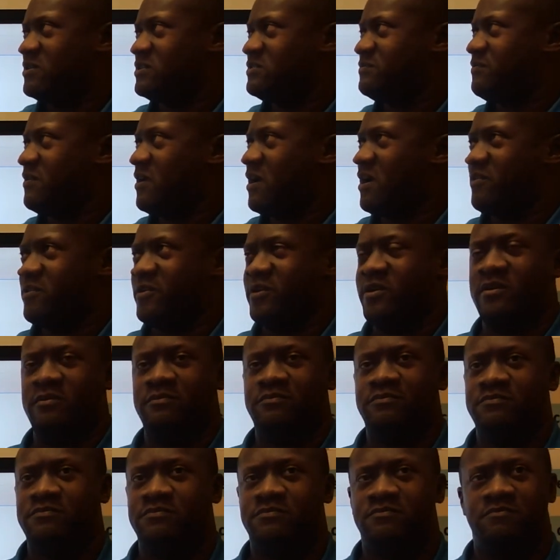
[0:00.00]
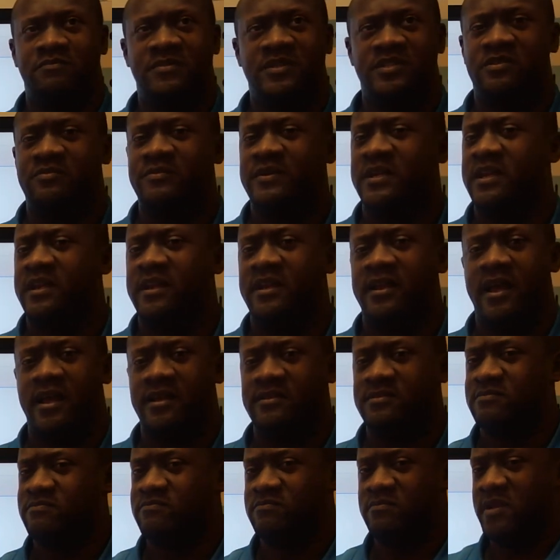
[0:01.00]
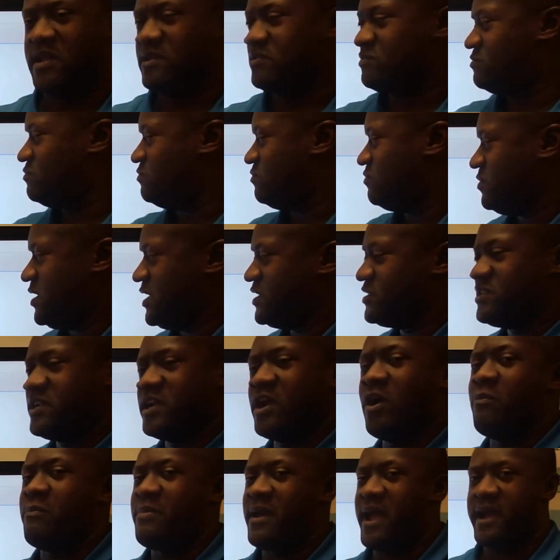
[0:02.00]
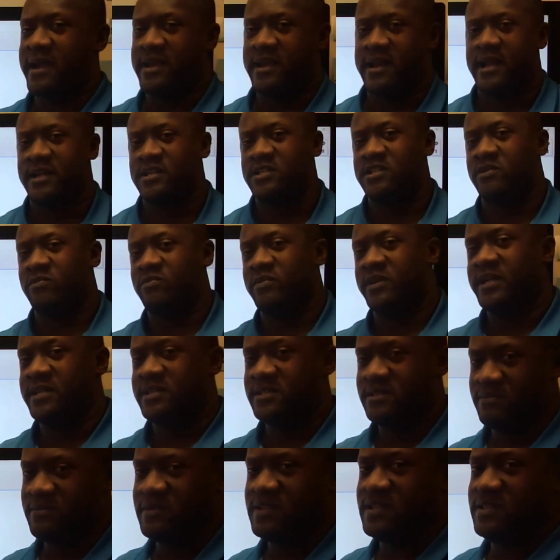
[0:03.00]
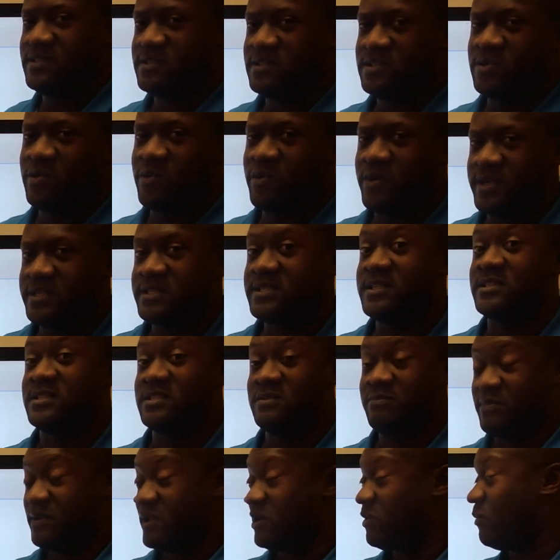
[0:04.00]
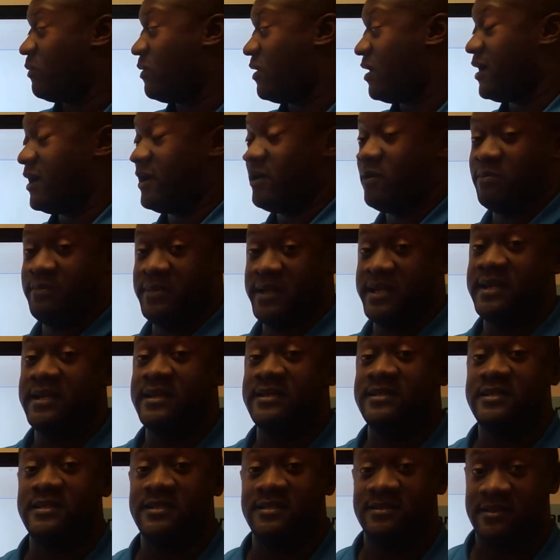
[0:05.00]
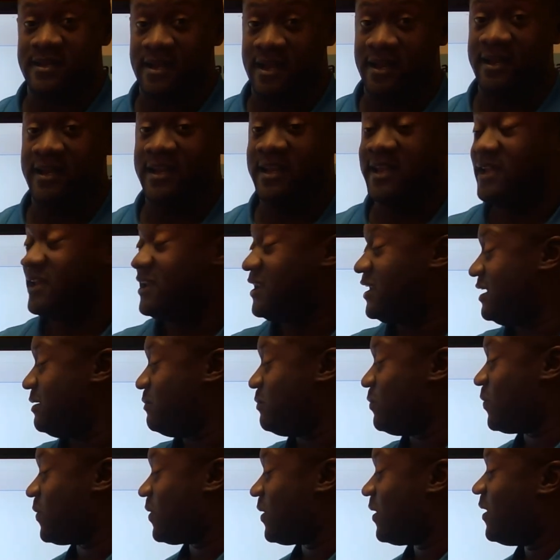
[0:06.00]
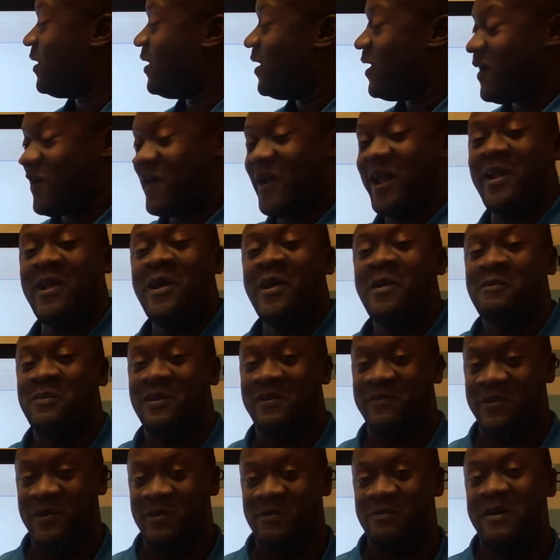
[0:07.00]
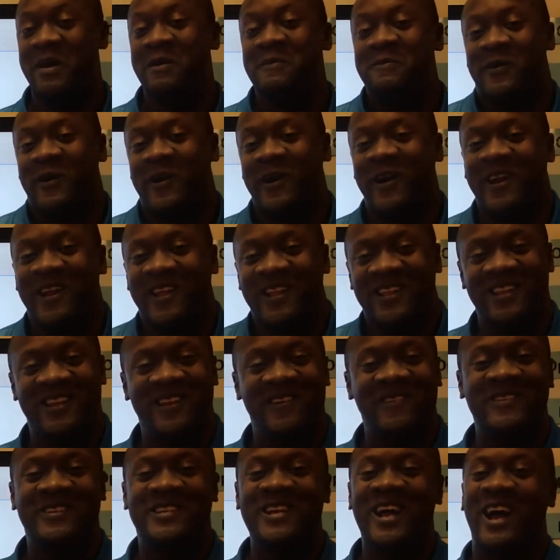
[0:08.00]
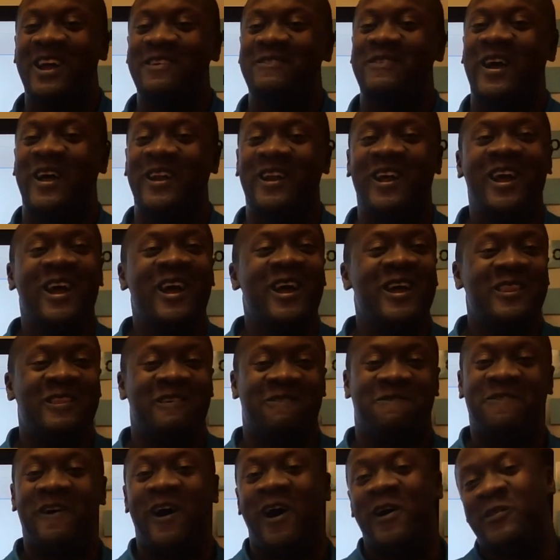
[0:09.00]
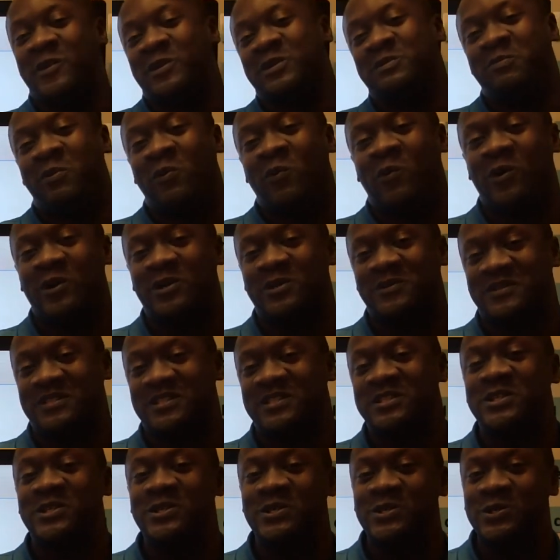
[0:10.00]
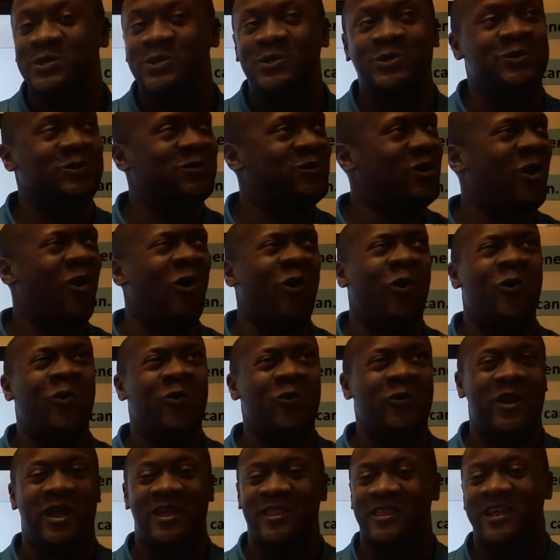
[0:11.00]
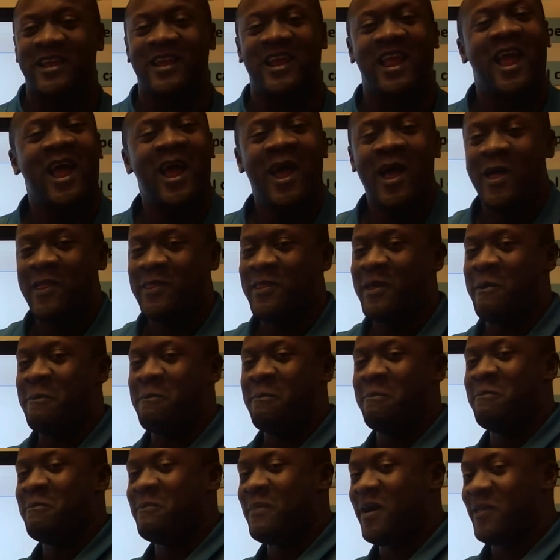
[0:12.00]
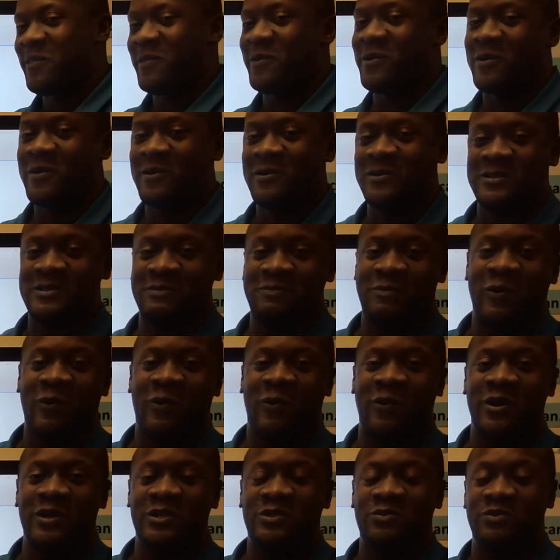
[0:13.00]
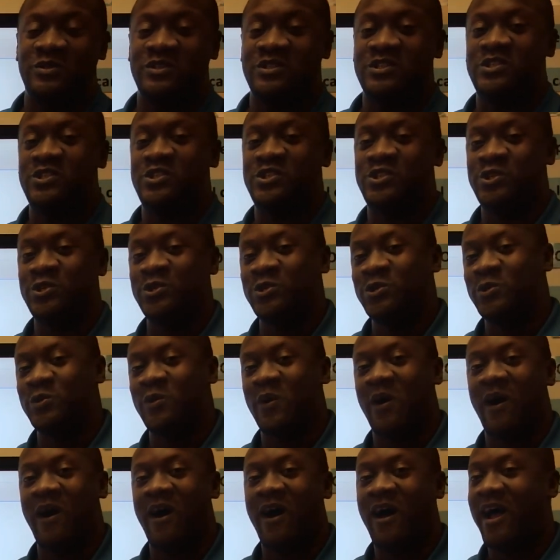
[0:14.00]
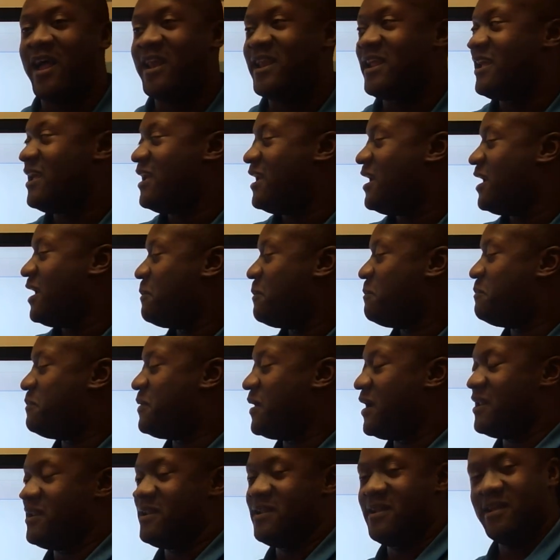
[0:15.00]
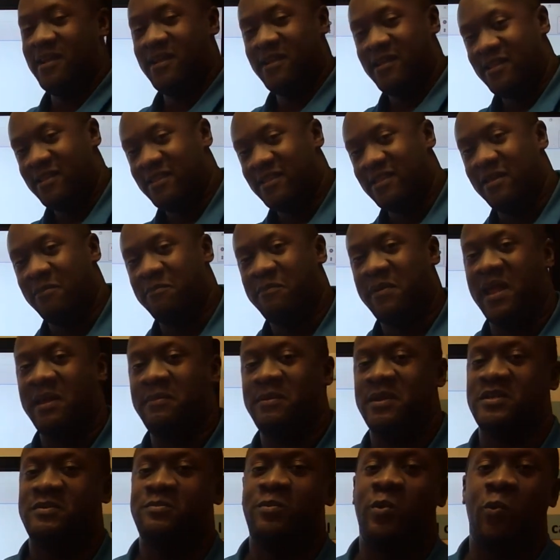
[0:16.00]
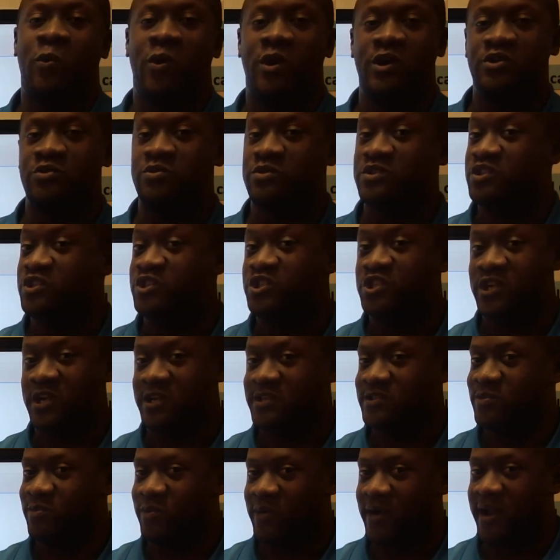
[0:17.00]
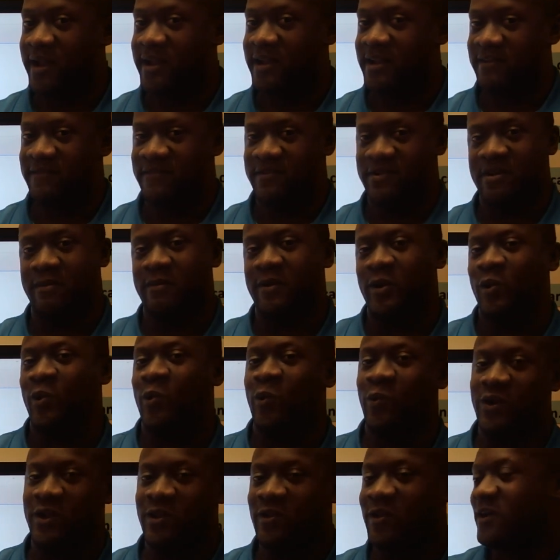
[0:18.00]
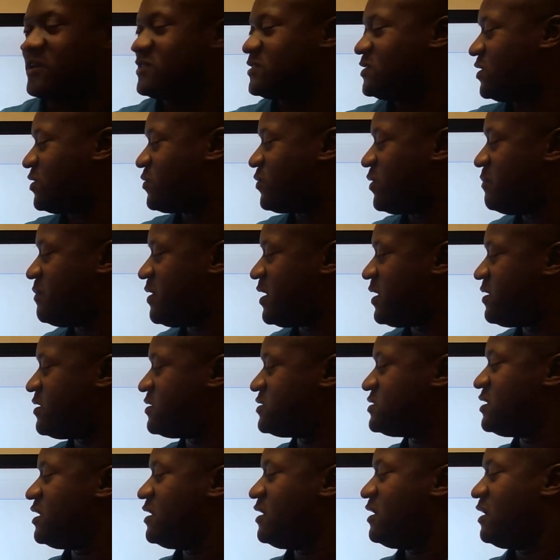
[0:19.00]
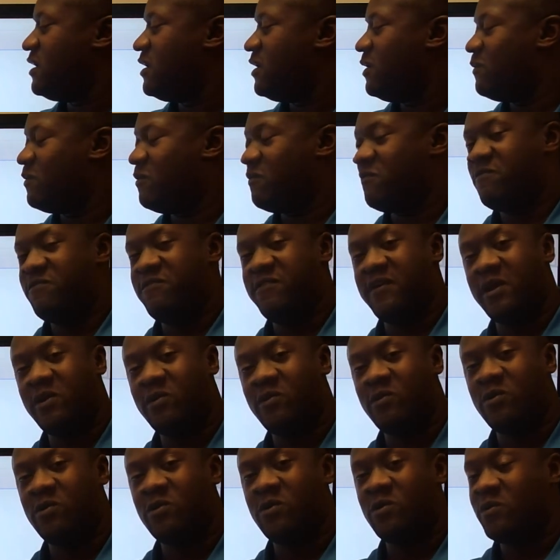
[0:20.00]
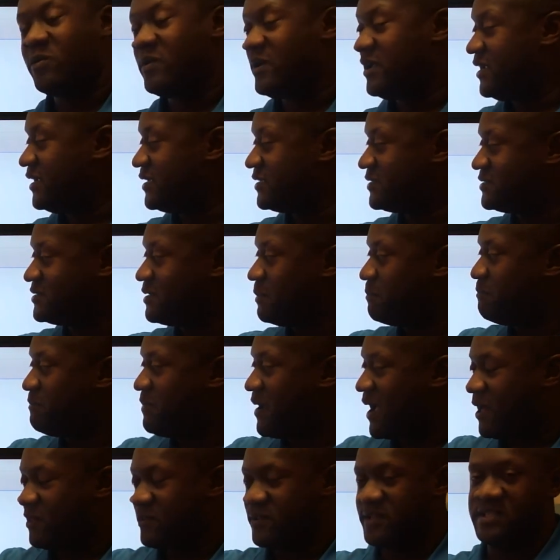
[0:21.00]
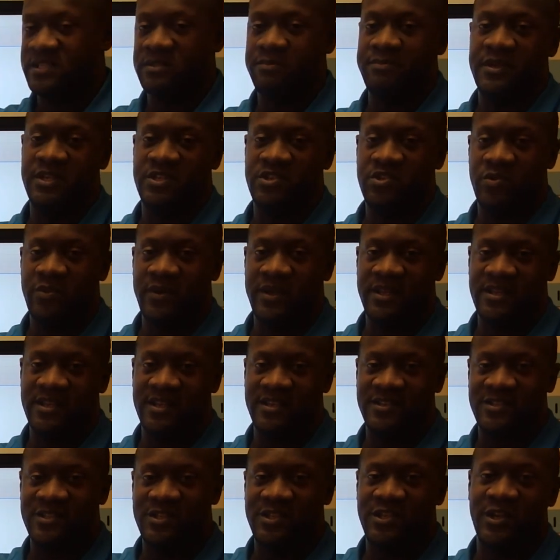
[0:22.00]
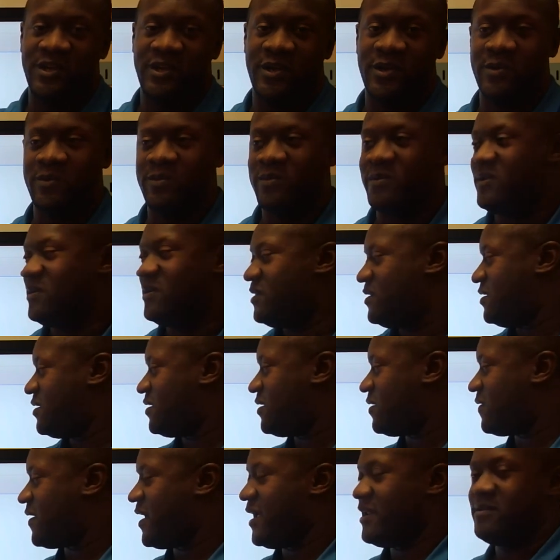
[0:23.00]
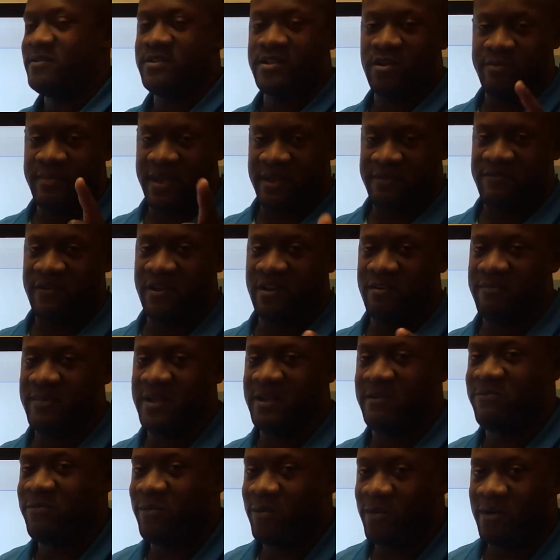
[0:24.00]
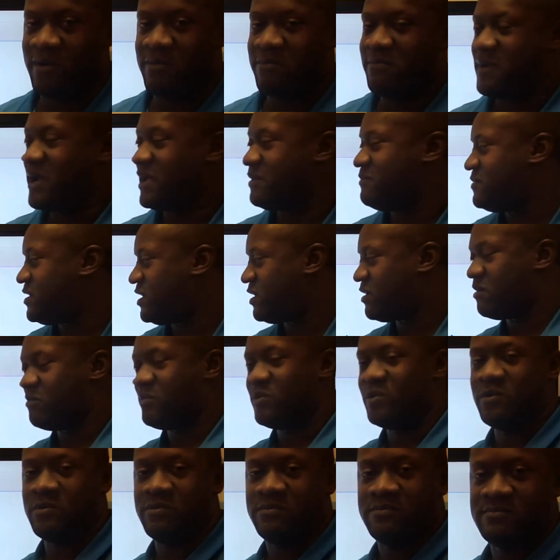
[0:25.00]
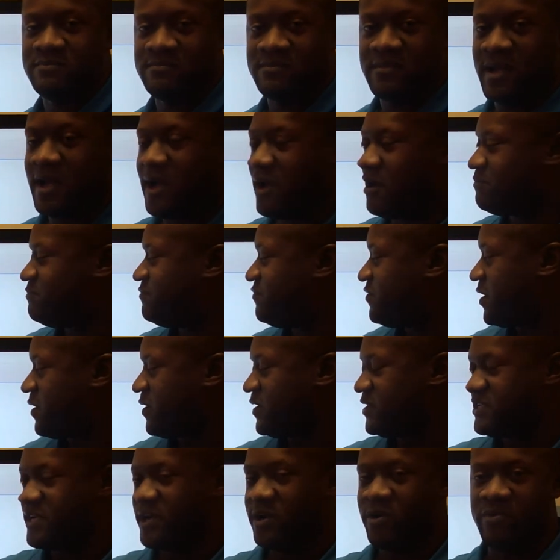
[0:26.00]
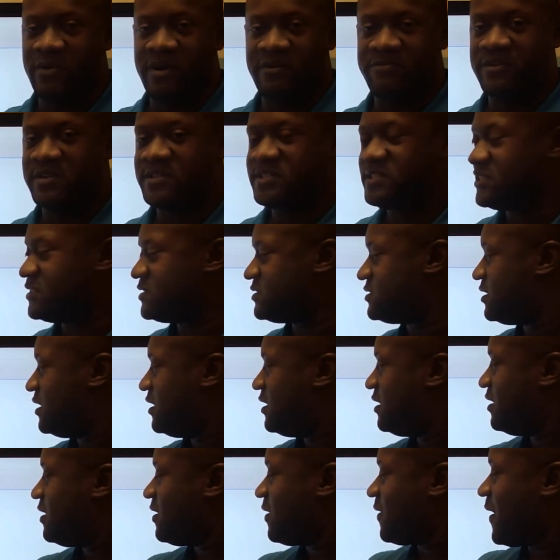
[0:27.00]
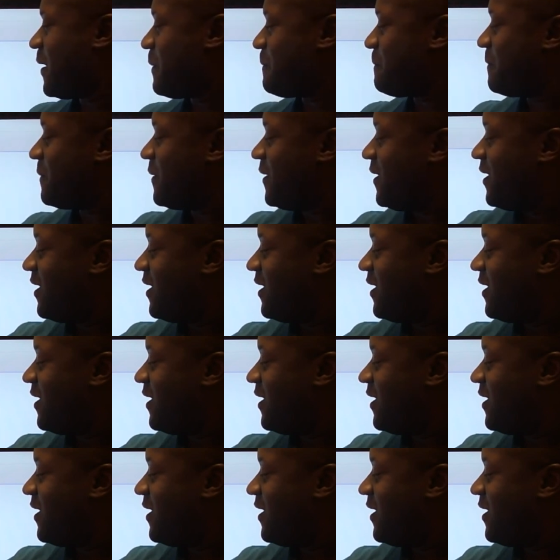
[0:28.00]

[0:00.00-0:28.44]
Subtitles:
father, Mr. McGee, needs to go back and actually read some of these stories because it's been a while because he's not a kid anymore. All right, but if you remember, you were talking about the father's porridge was too cold, I think. The mother's porridge was too hot, but the baby's porridge was just right. If we're talking about Goldilocks and the Three Bears. Well, federal is the balance between these two. All right, don't make fun of me for my terrible fairy tale references. All right,